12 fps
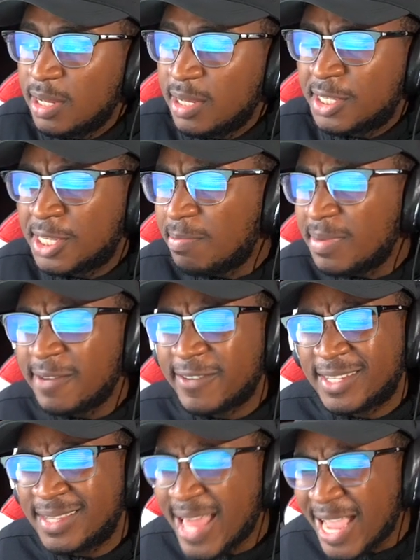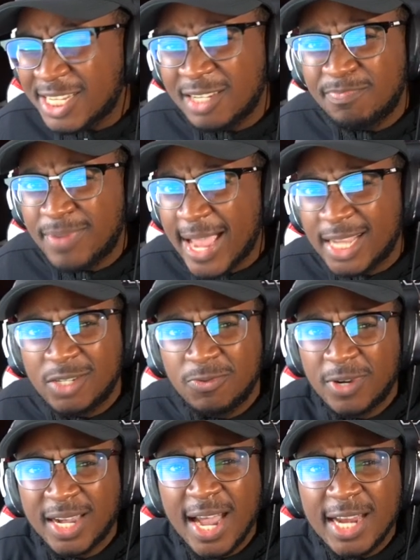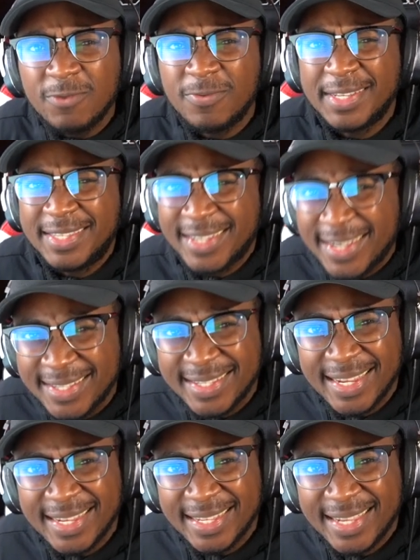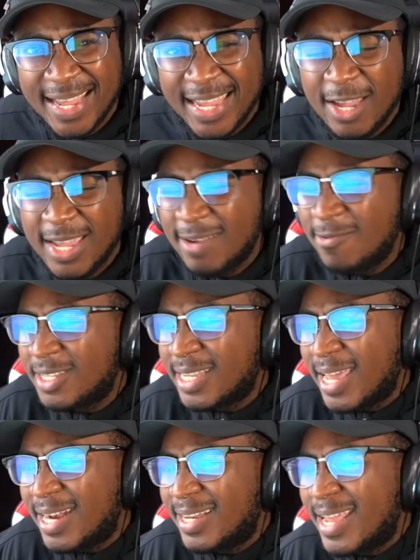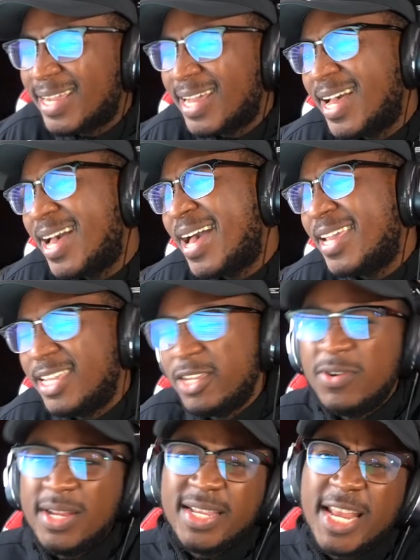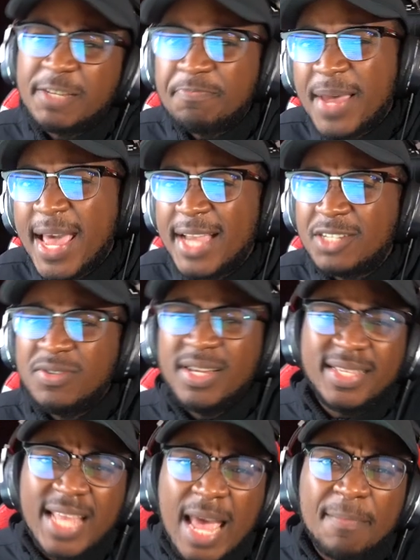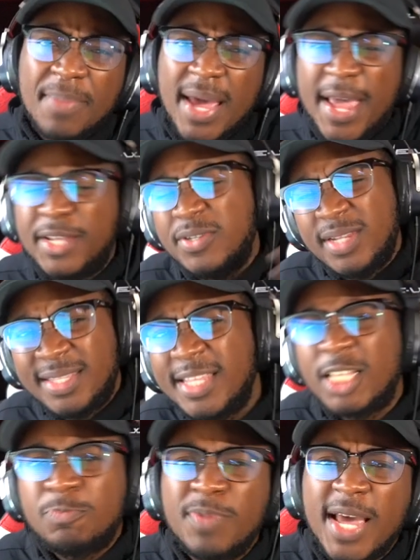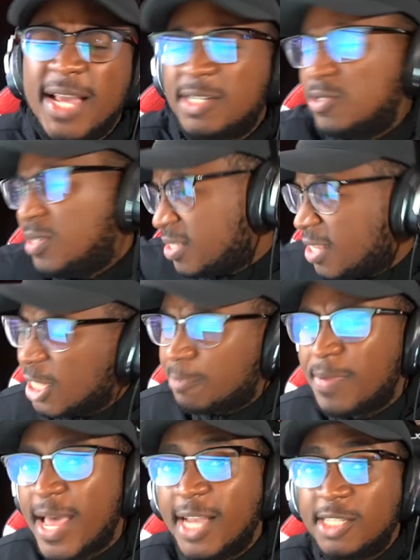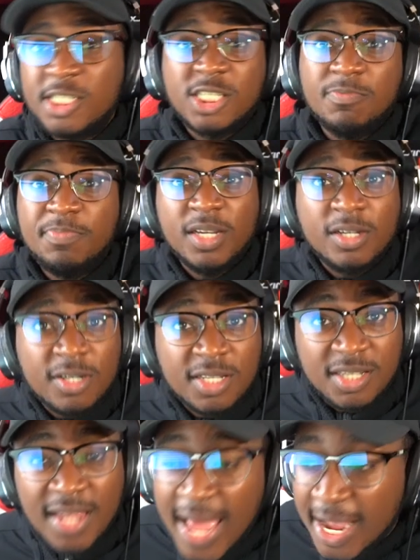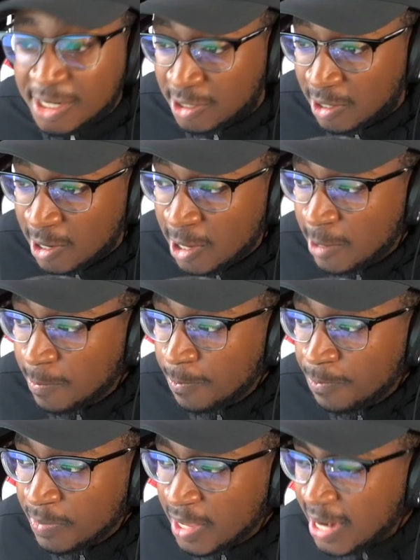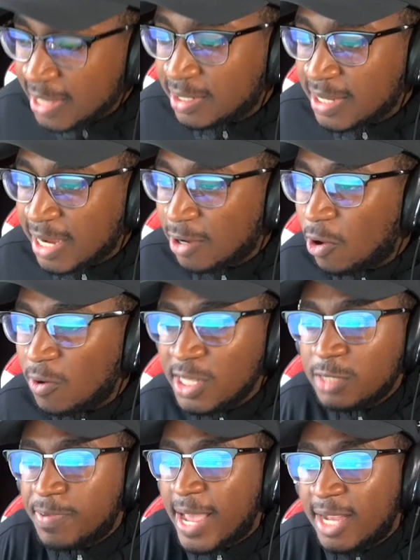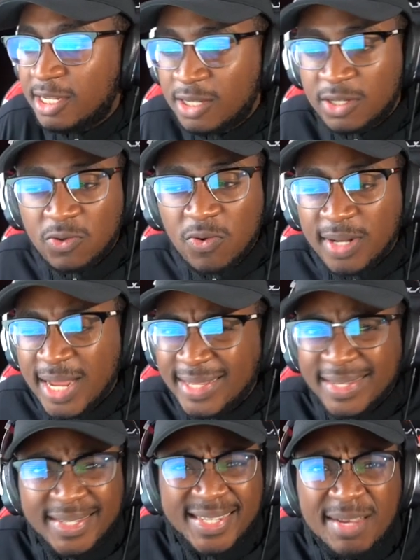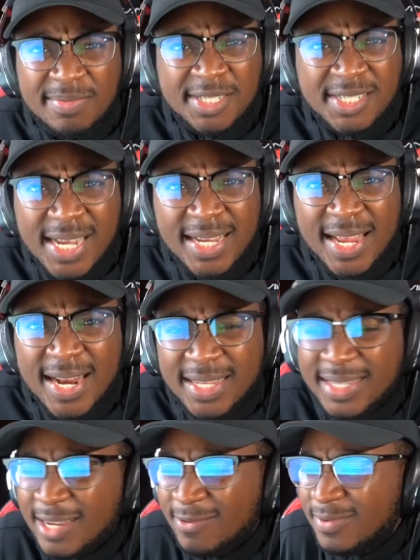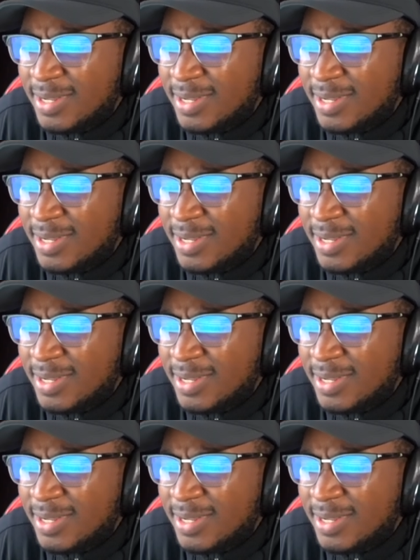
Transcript: some of the slashing badges were kind of redundant. Like, it was kind of like, you need this badge, you need that badge, you need this badge, you need this badge, just to be a good slasher. And it's like, all these badges are doing like the same shit, and it's like